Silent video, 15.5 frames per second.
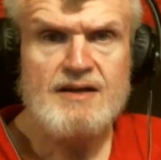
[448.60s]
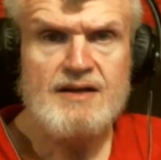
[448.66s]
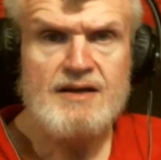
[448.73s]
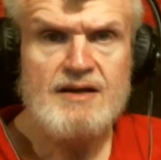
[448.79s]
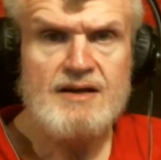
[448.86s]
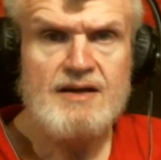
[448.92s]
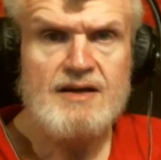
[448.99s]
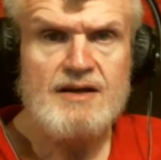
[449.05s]

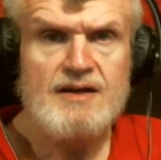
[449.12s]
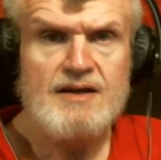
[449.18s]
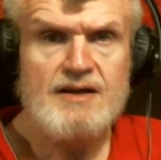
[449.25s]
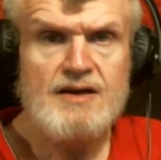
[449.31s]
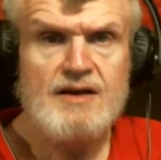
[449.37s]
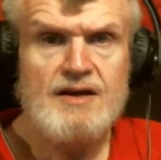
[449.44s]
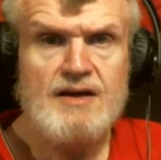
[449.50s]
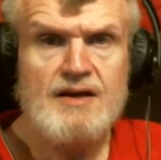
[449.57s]

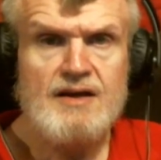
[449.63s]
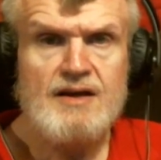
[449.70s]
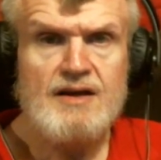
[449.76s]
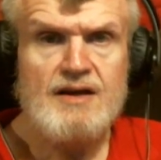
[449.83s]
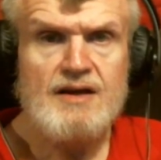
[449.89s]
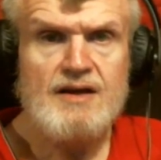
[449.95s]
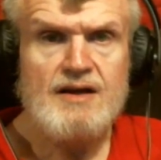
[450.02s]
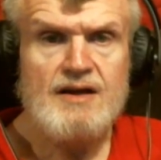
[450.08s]

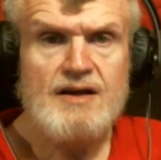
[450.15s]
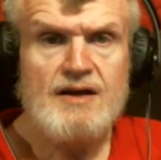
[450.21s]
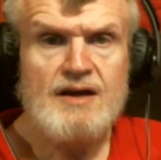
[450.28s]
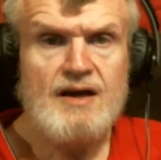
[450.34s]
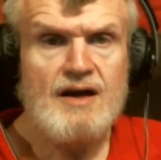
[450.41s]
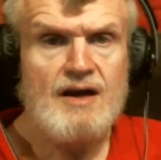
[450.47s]
(silence)